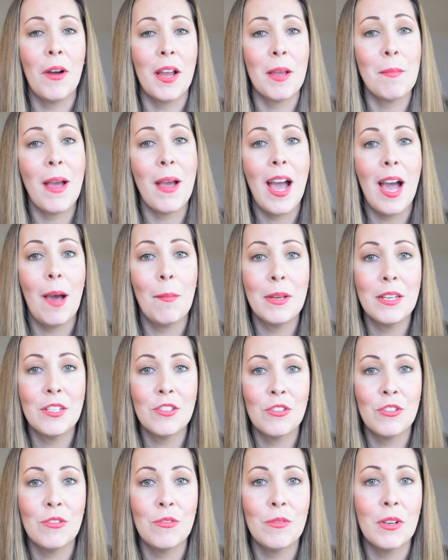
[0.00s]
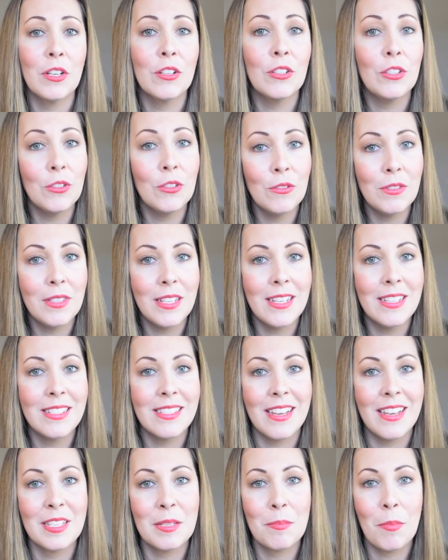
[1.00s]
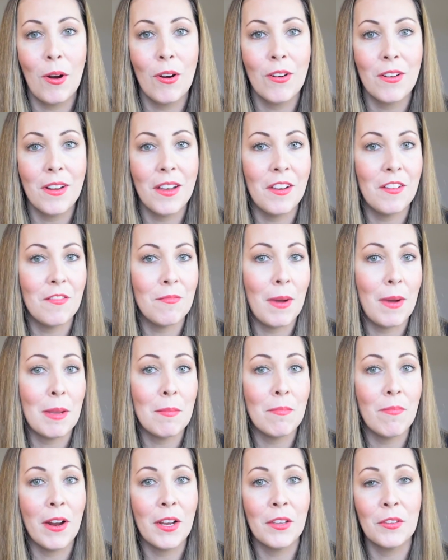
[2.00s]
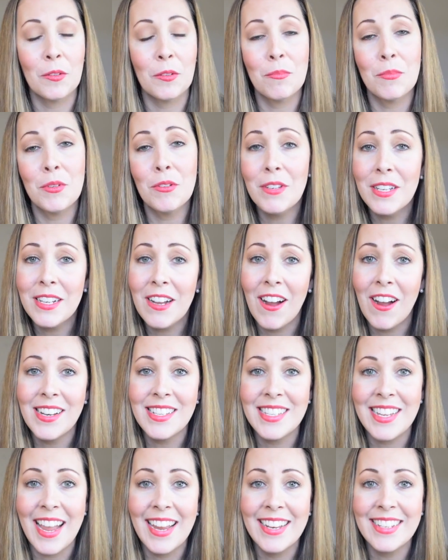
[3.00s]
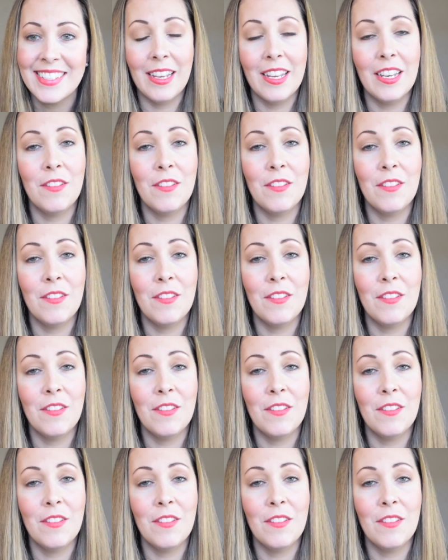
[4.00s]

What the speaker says: I am happy to include these as part of my regular beauty content.